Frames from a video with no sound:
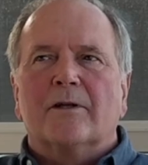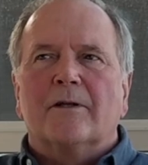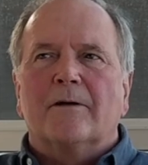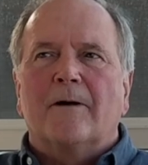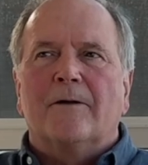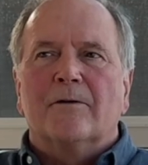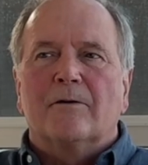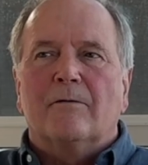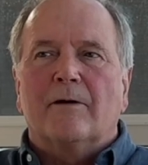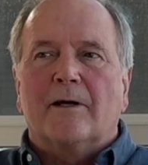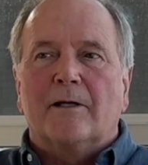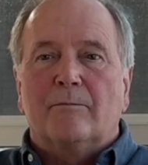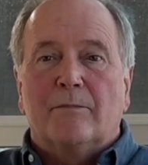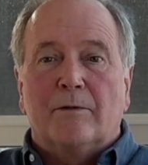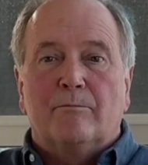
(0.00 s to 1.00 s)
an
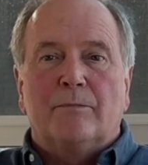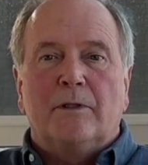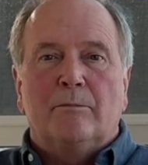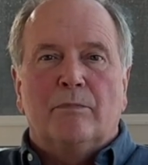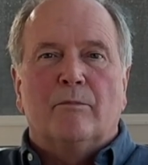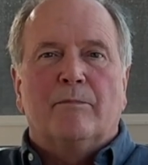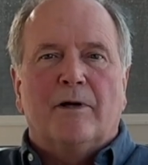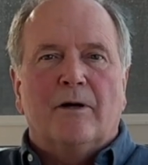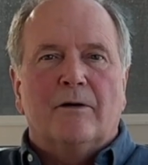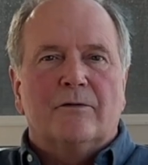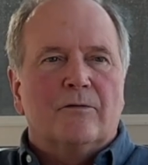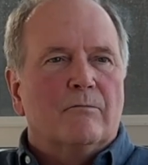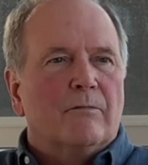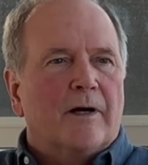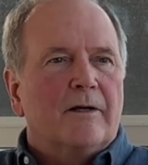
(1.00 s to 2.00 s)
undergrad, but be prepared
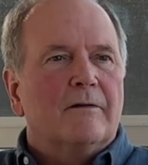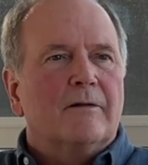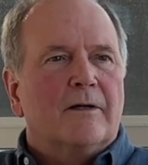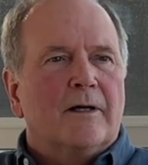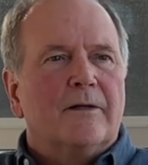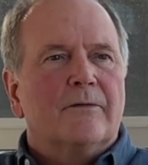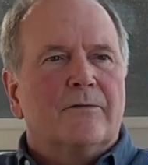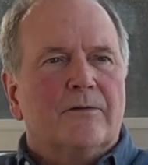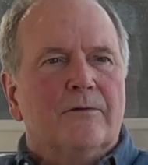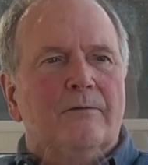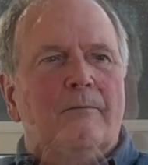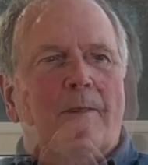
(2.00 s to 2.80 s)
to write a lot too.